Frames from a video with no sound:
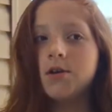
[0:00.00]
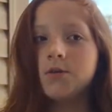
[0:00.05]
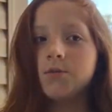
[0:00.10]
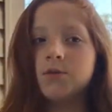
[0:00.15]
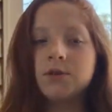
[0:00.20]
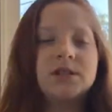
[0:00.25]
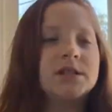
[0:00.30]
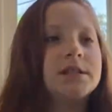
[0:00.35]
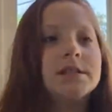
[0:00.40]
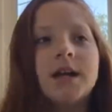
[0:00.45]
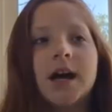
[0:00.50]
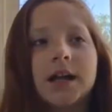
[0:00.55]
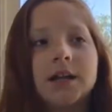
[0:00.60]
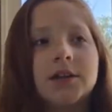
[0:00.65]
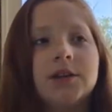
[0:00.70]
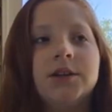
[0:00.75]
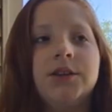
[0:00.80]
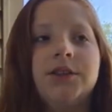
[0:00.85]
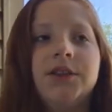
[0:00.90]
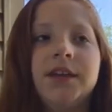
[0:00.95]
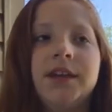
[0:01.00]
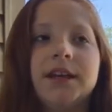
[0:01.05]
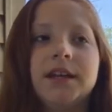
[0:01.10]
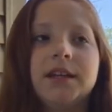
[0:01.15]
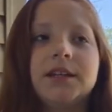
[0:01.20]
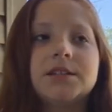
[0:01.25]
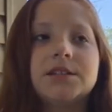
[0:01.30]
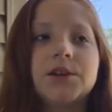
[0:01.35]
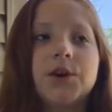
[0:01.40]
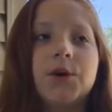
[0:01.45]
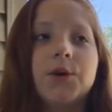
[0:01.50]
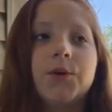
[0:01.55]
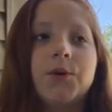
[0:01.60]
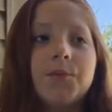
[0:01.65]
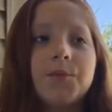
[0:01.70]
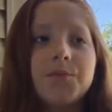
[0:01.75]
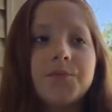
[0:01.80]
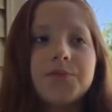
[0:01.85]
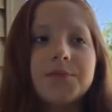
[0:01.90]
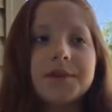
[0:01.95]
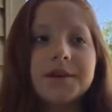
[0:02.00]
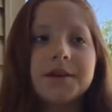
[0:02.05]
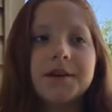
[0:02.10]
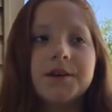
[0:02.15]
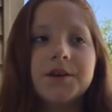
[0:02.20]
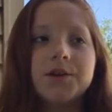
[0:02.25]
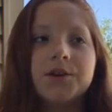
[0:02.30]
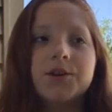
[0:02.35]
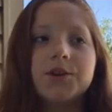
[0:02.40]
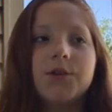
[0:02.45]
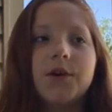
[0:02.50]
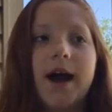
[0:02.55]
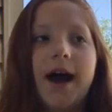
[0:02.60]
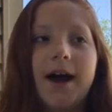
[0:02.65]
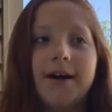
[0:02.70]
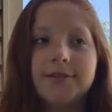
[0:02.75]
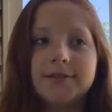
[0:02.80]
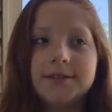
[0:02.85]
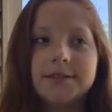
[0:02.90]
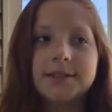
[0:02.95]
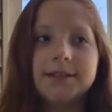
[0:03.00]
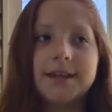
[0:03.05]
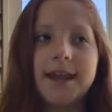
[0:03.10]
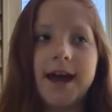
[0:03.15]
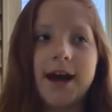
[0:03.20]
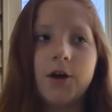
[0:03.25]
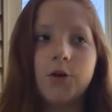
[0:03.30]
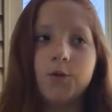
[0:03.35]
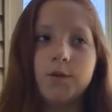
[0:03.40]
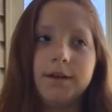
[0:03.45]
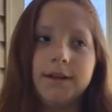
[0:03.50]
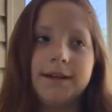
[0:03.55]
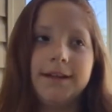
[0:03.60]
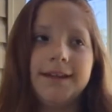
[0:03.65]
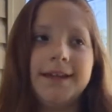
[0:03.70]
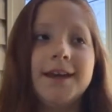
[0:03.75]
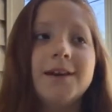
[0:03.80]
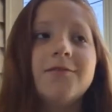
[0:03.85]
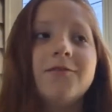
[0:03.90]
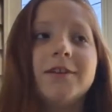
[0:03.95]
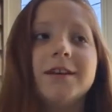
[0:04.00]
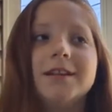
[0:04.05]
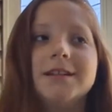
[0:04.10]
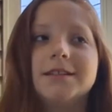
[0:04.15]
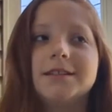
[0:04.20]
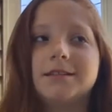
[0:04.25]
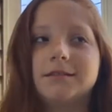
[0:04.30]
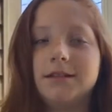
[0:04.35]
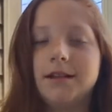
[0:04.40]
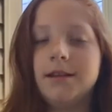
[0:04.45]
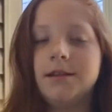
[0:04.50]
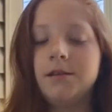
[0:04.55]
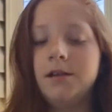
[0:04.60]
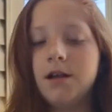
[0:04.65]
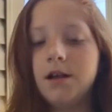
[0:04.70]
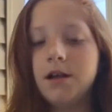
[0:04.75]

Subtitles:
which is not a good thing. So you have to now give insulin